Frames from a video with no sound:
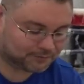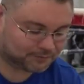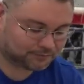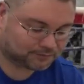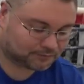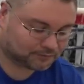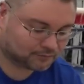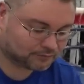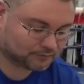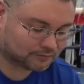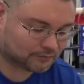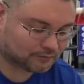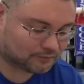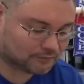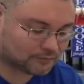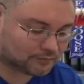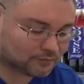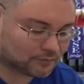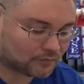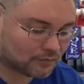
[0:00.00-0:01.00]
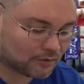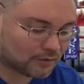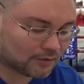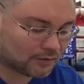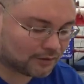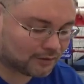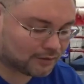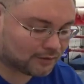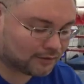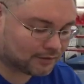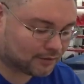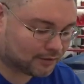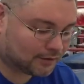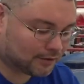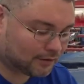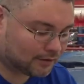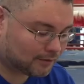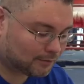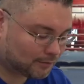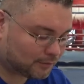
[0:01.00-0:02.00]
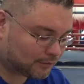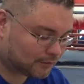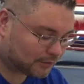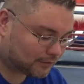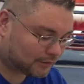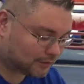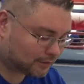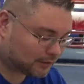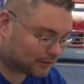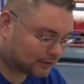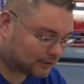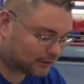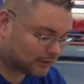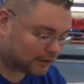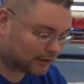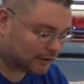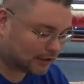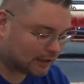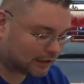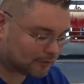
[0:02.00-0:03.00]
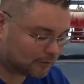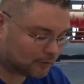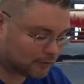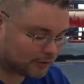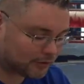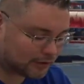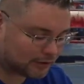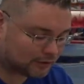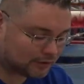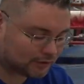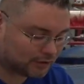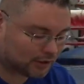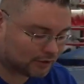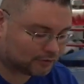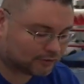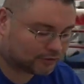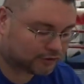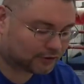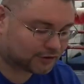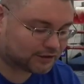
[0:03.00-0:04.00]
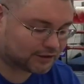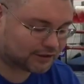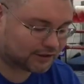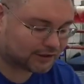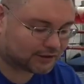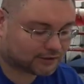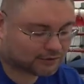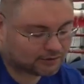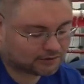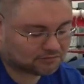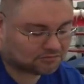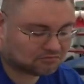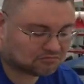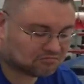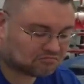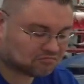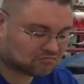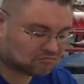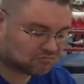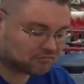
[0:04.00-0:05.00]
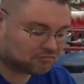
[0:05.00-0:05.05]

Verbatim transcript: Okay. Who's next? Guillermo Rigondeaux, 13. He's